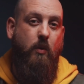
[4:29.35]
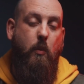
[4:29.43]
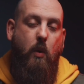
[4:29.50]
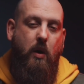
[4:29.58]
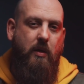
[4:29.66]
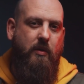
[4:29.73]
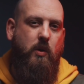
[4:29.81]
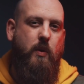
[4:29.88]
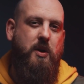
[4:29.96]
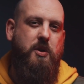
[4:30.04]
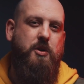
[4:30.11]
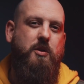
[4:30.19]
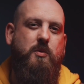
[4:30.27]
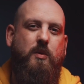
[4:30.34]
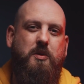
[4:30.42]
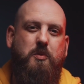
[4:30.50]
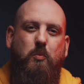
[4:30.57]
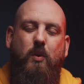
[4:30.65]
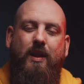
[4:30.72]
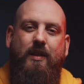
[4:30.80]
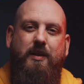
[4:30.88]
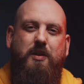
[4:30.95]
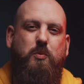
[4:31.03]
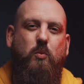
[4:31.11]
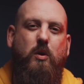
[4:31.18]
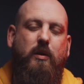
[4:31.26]
and one of the questions was, will
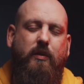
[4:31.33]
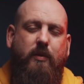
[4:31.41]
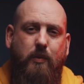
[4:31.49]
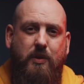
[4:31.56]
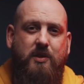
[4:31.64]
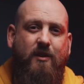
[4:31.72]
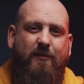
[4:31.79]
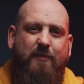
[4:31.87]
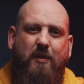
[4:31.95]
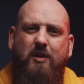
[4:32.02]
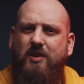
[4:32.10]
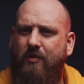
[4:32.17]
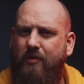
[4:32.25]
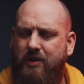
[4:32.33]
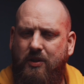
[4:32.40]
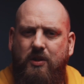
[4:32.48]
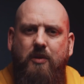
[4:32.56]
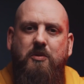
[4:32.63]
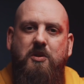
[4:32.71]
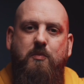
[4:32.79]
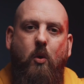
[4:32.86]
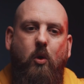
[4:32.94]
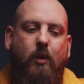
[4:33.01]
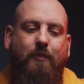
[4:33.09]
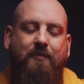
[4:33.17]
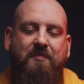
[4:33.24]
this work through a softbox or is it too
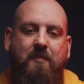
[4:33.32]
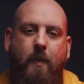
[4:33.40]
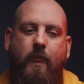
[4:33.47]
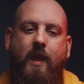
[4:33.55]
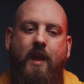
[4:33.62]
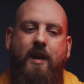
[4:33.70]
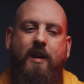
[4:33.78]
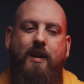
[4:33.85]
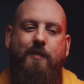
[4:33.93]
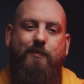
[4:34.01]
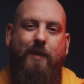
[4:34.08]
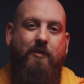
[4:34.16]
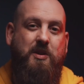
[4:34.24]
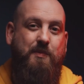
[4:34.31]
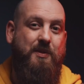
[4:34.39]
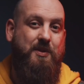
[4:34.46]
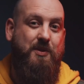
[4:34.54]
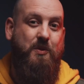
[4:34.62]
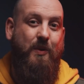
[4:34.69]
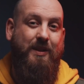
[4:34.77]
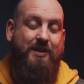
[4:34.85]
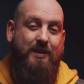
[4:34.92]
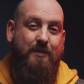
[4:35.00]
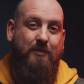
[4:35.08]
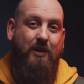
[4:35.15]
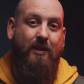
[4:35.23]
small? My response is quite
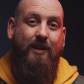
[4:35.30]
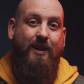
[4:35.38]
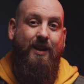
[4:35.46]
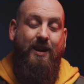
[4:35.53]
simple.